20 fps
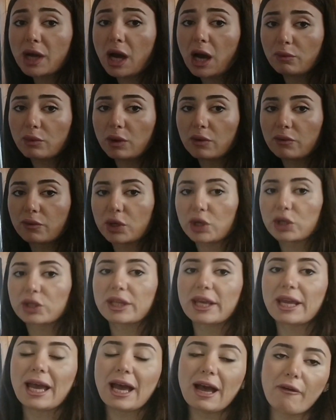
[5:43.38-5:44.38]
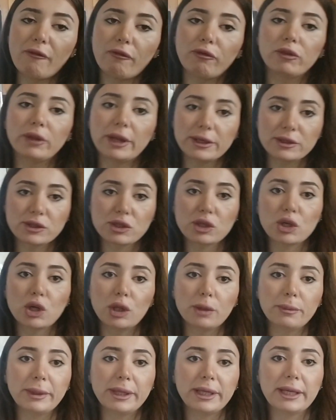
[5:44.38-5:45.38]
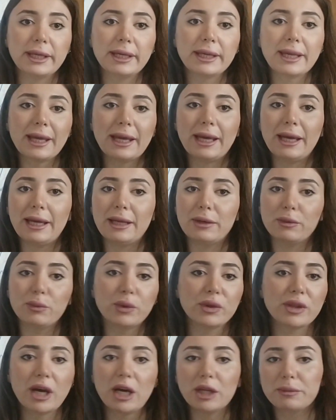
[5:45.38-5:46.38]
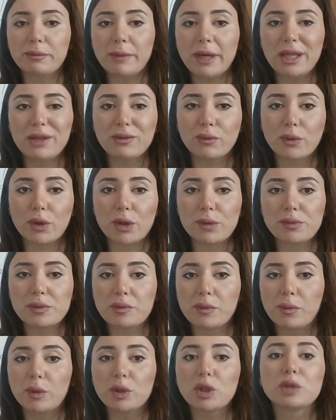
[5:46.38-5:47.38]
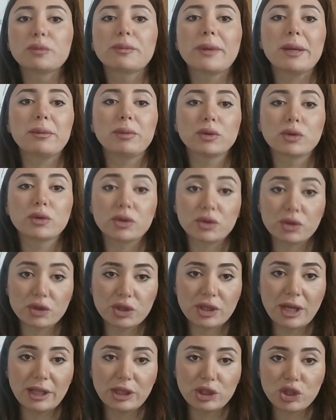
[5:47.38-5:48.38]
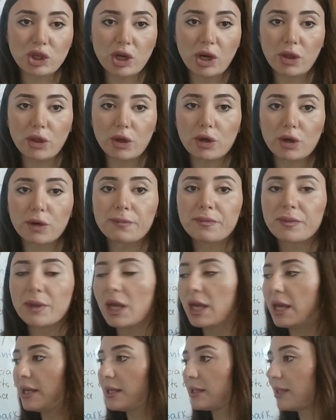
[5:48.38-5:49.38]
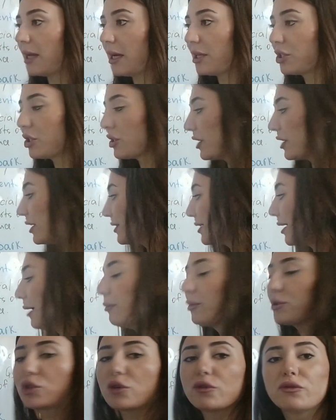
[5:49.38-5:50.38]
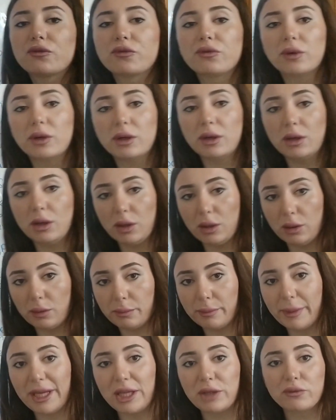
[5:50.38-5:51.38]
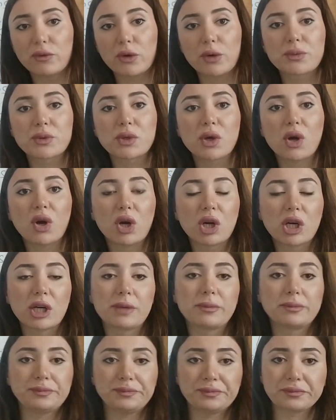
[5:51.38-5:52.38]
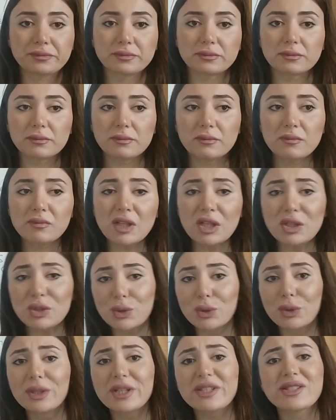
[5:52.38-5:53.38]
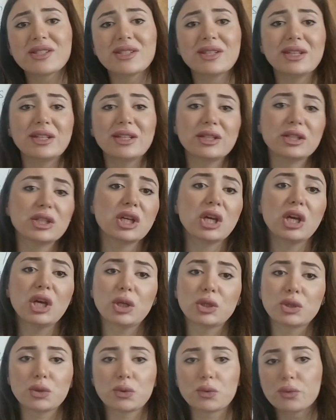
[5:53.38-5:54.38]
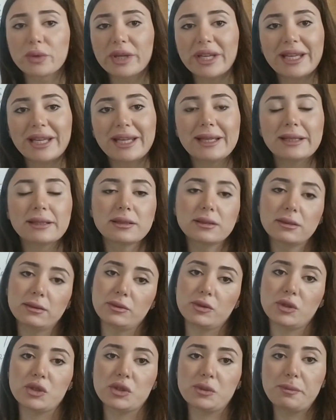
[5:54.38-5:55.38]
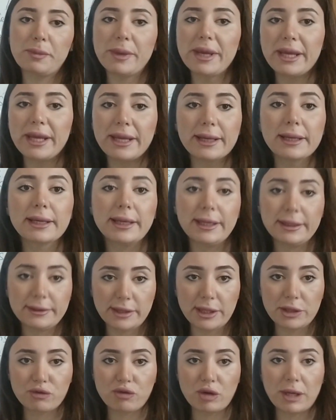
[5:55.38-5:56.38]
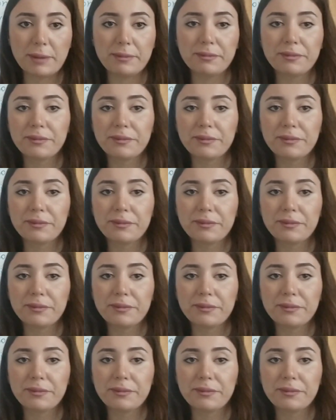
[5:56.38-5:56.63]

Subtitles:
however, they have lexical meaning, and without main verbs, we wouldn't be able to understand each other. The examples of main verbs are to listen, to read, to speak, etc.